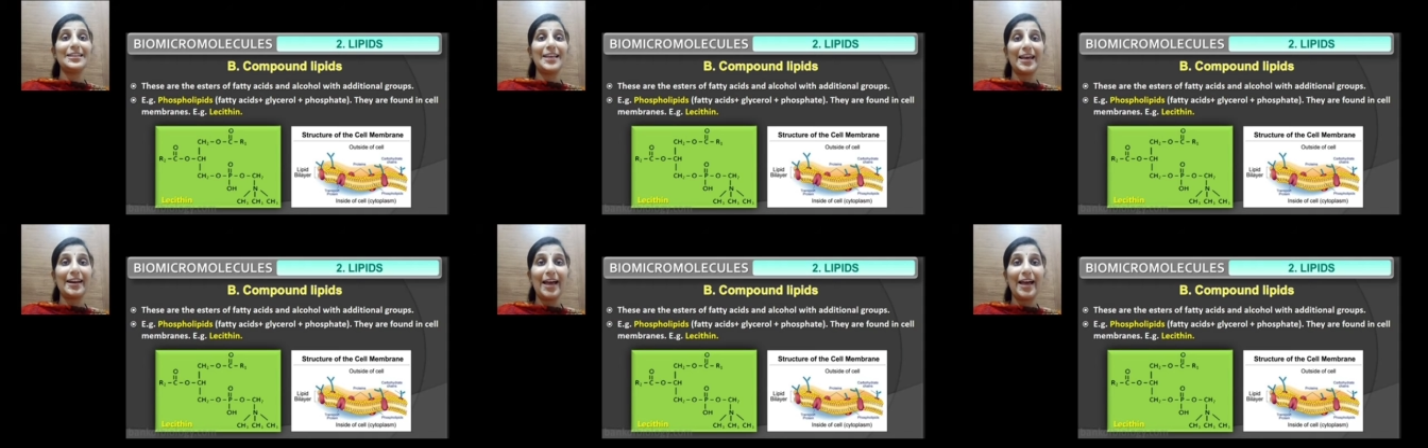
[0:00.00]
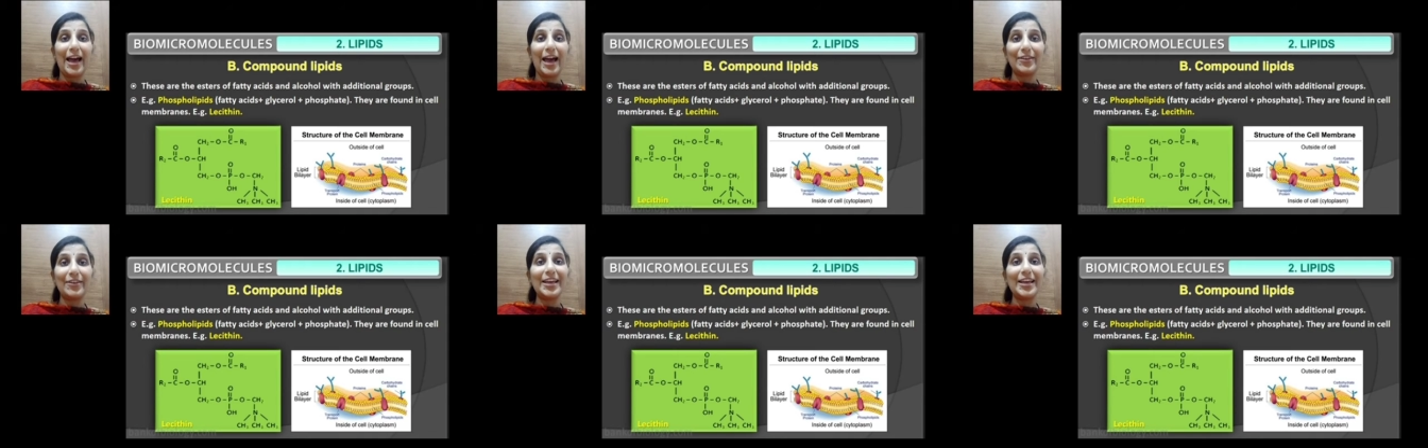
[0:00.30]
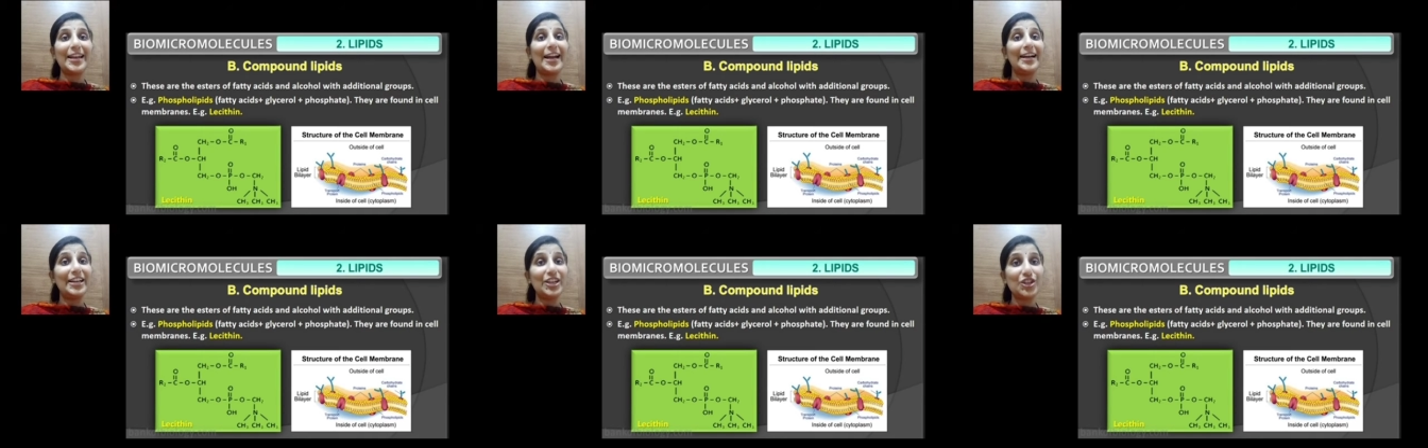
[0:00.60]
they are
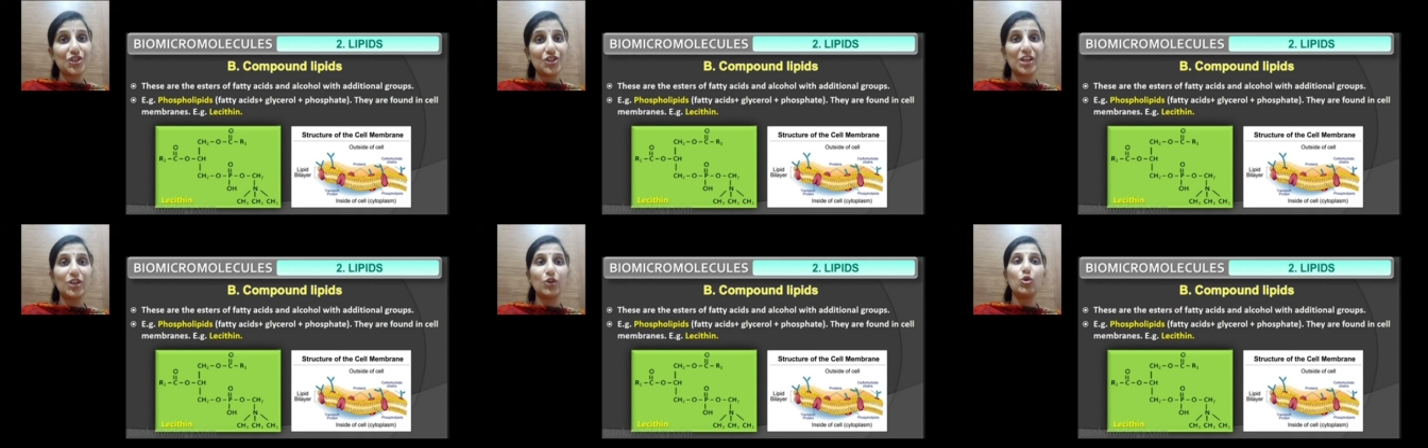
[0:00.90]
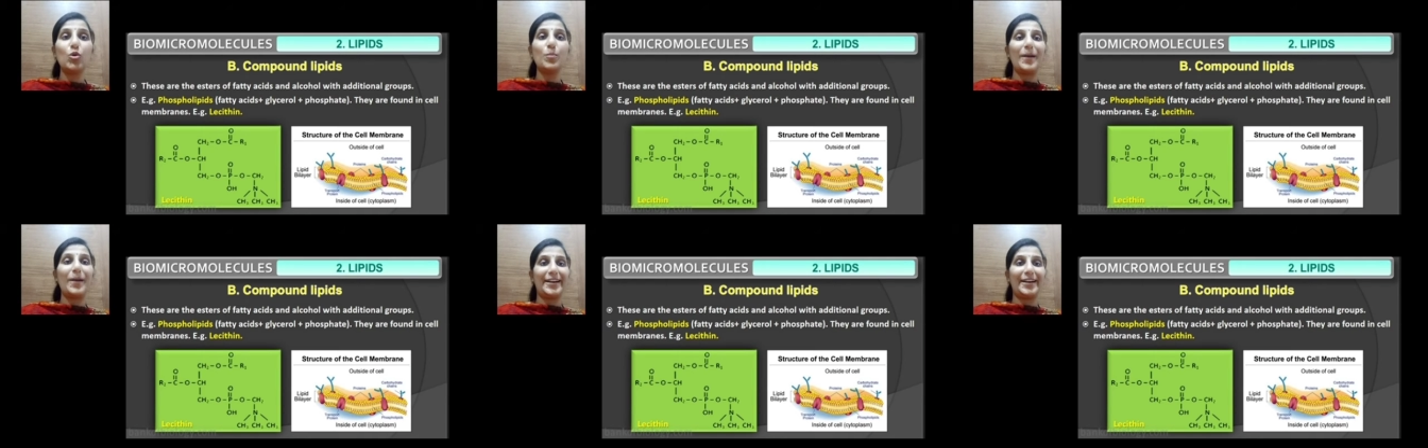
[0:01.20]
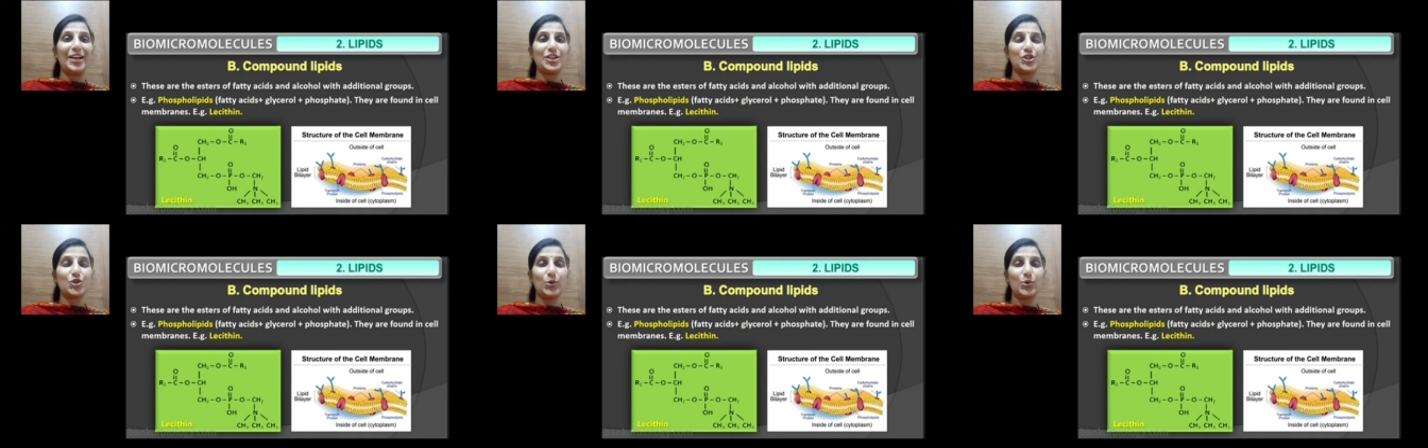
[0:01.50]
having an additional group
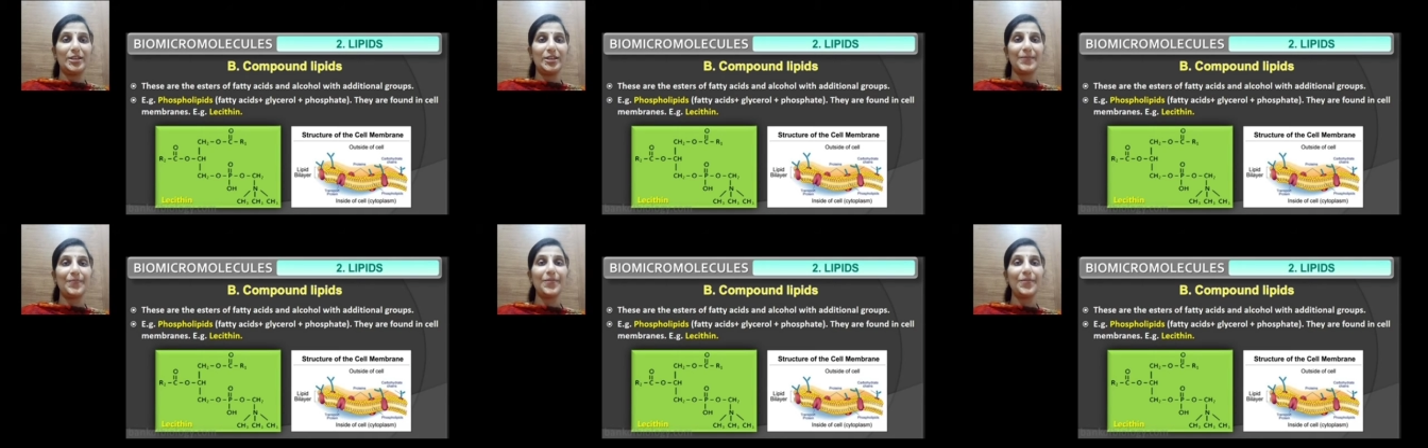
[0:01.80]
attached to it.